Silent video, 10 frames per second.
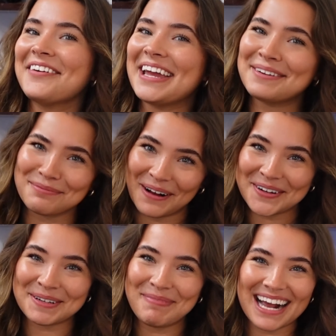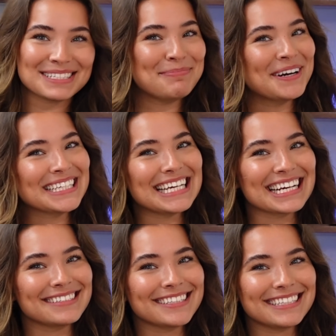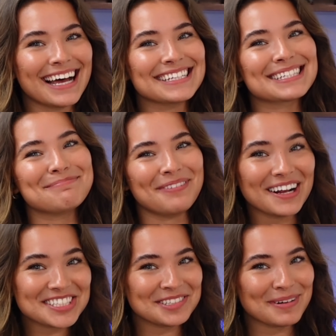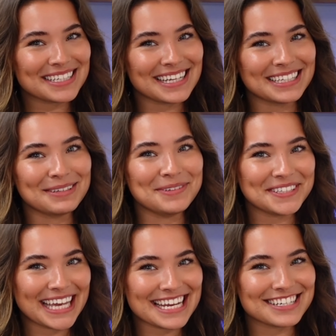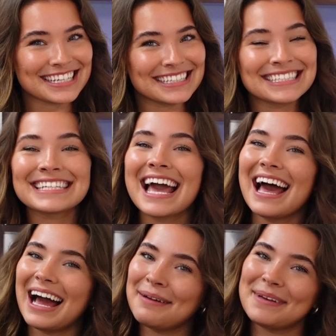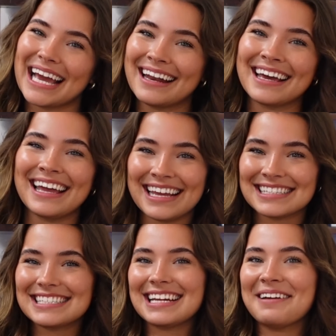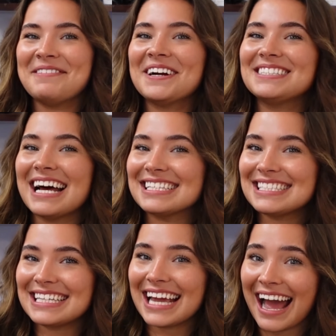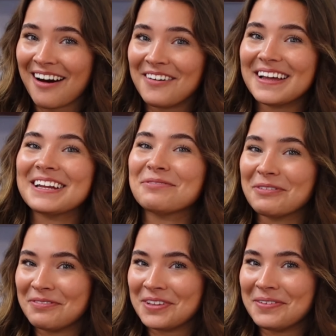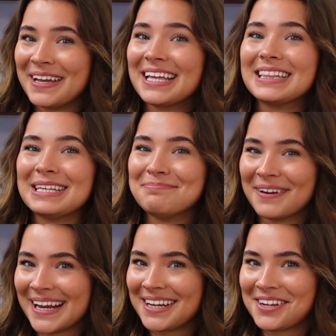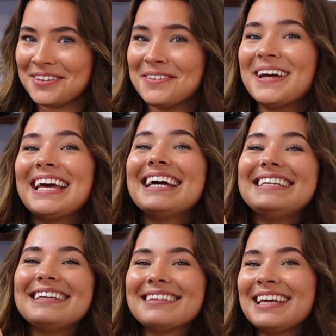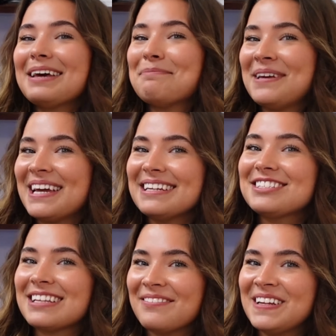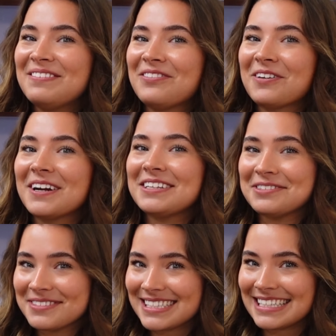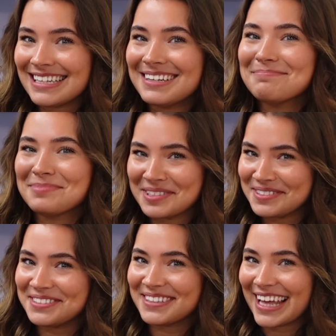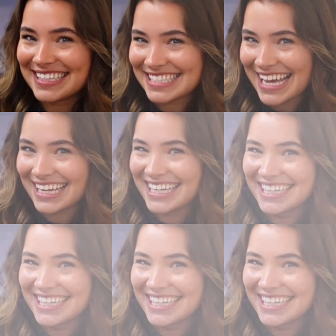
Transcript: and welcome back to Putting Tech to the Test, brought to you by Sencommunications. I'm McKenna and today we are testing out and reviewing the brand new Yealink BH74 UC Bluetooth headset.